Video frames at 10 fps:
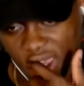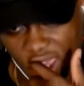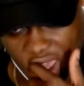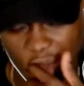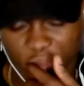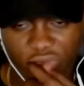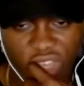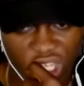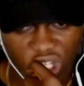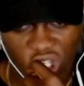a
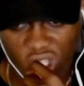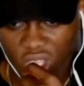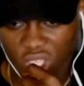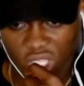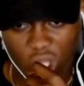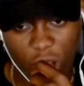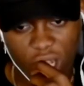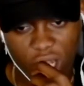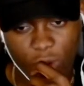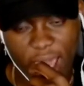breach so
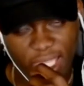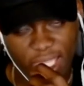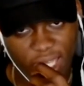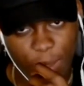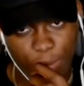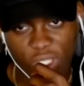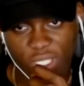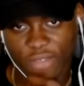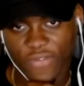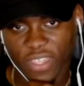WonderWeisse and that
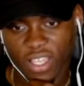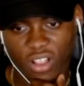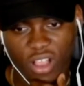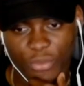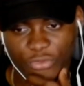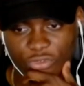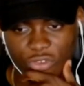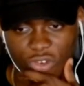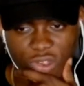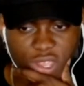monster thing can come
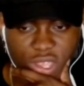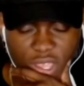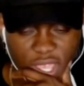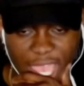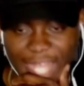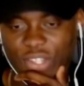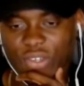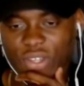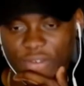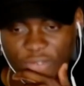through and do
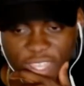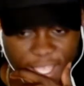their thing?